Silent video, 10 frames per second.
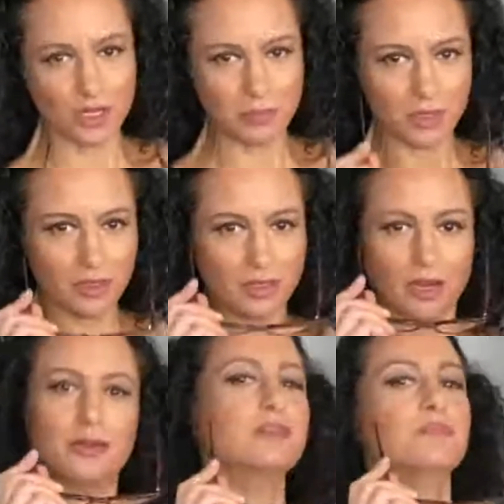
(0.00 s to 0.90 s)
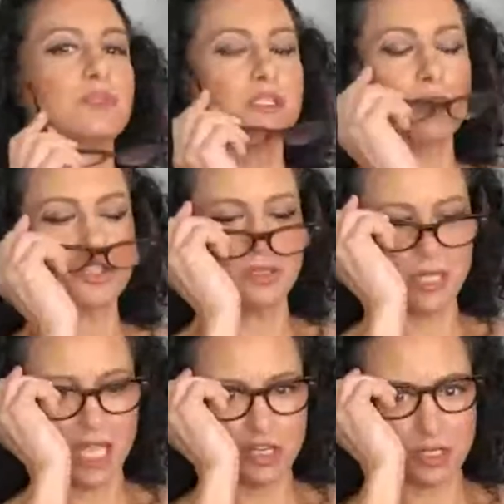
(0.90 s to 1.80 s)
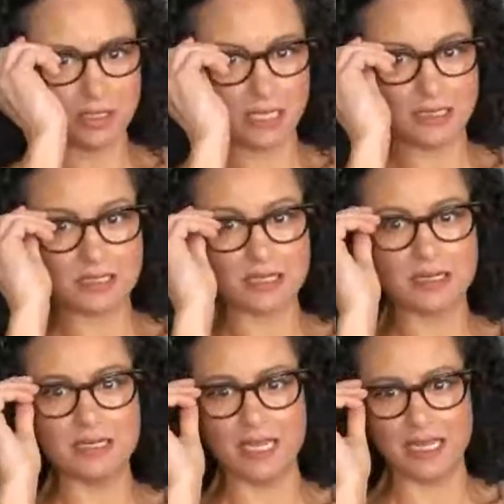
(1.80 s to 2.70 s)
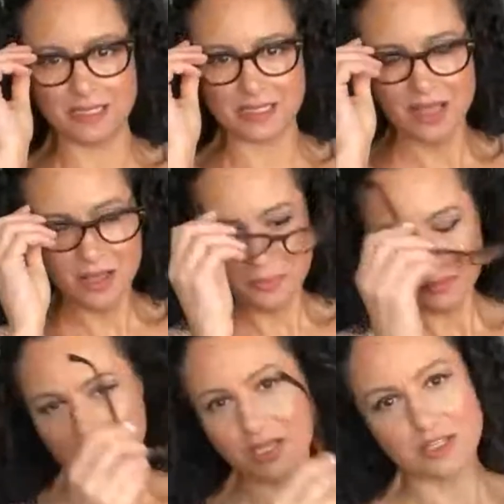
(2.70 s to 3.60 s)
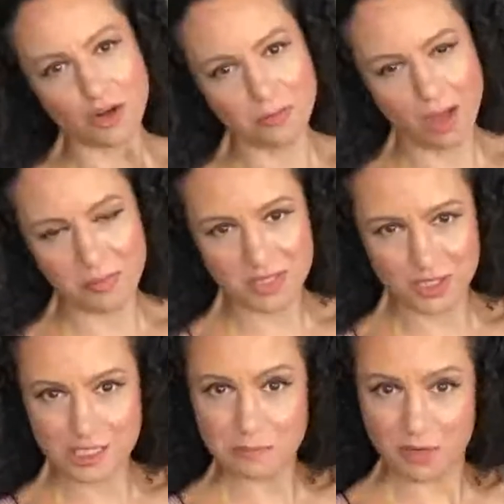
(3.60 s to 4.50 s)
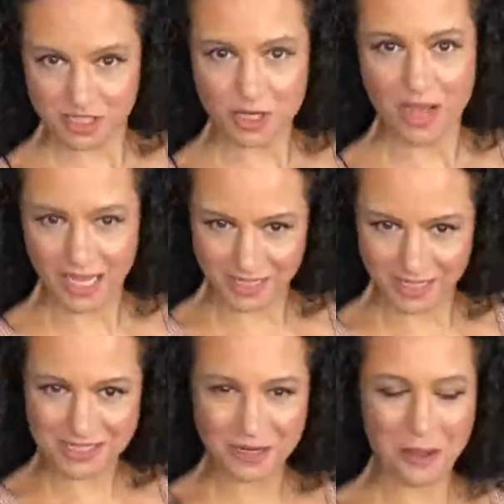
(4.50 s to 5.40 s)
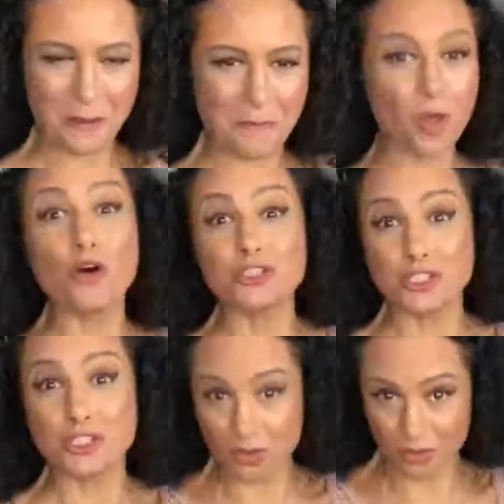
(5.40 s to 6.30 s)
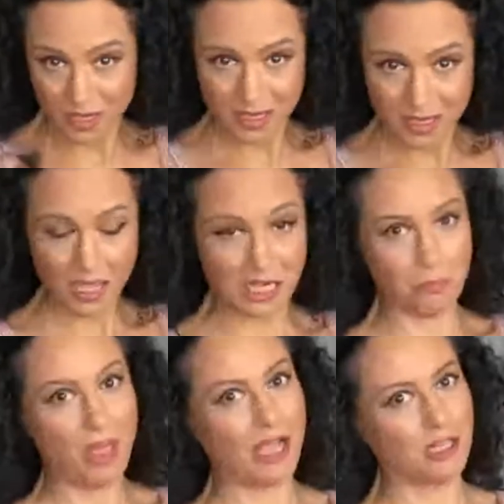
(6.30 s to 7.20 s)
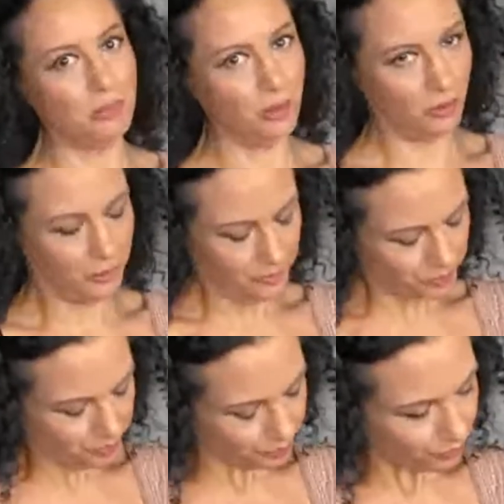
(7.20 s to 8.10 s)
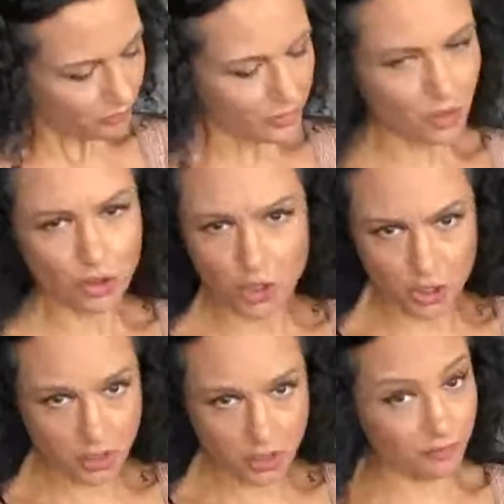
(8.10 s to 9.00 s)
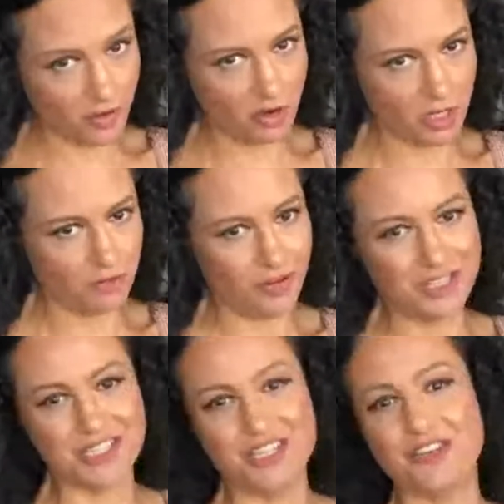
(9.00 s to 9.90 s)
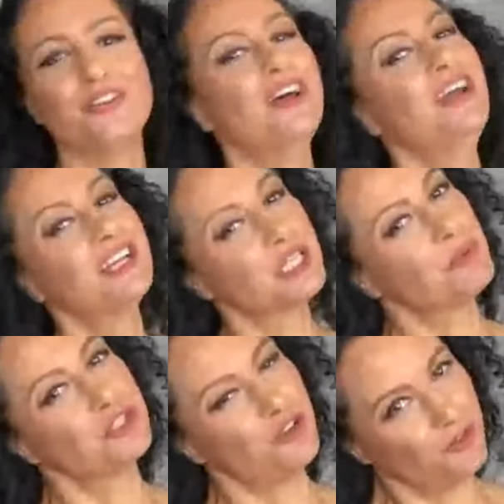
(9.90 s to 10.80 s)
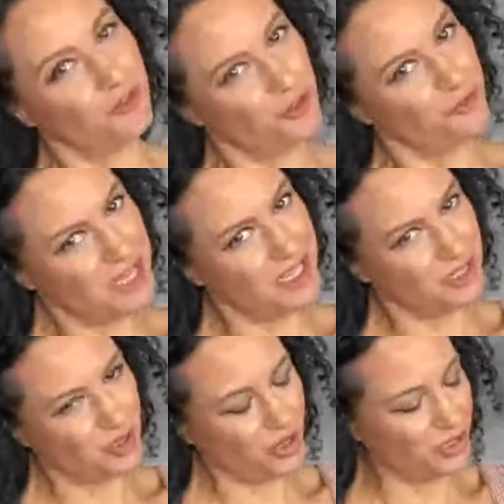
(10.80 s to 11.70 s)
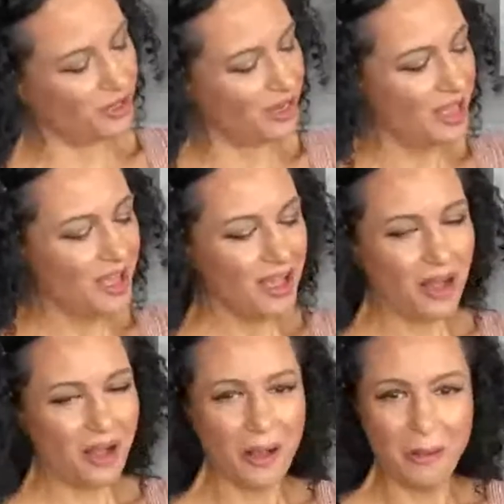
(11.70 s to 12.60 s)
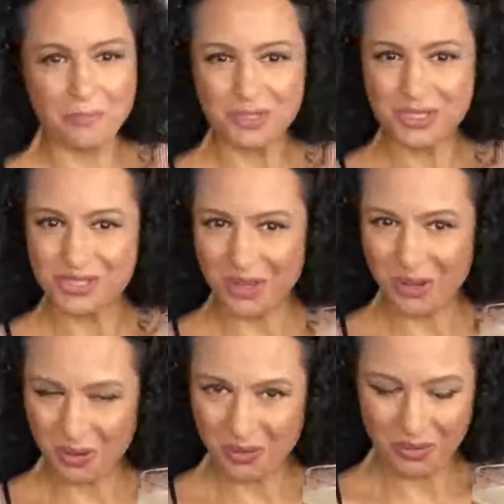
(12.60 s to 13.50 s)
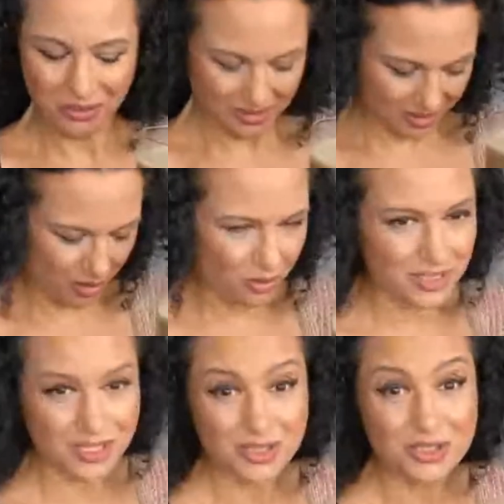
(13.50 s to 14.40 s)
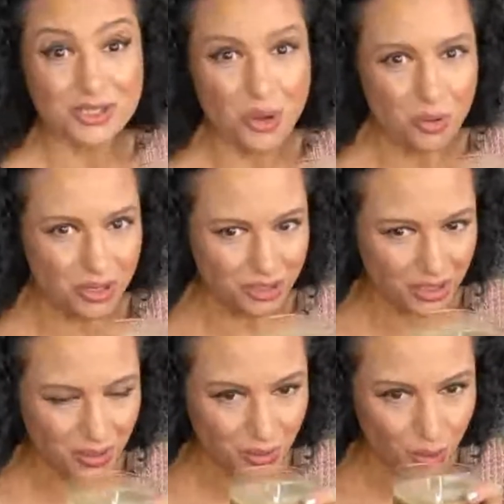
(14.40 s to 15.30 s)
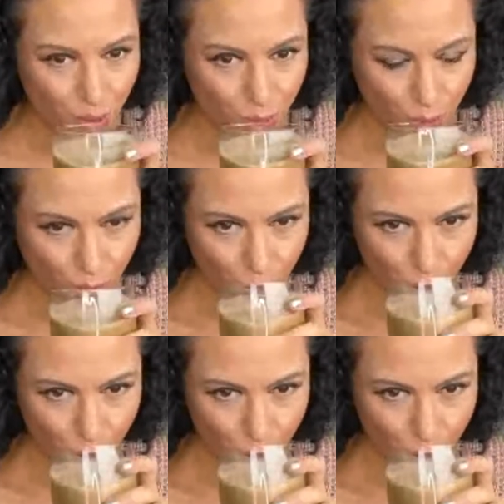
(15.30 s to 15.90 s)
coffee and milk on special occasions and Sundays, because our mom is an espresso addict, also an impeccable cook, very inventive, especially for her vegan daughter. Oh, this is so good.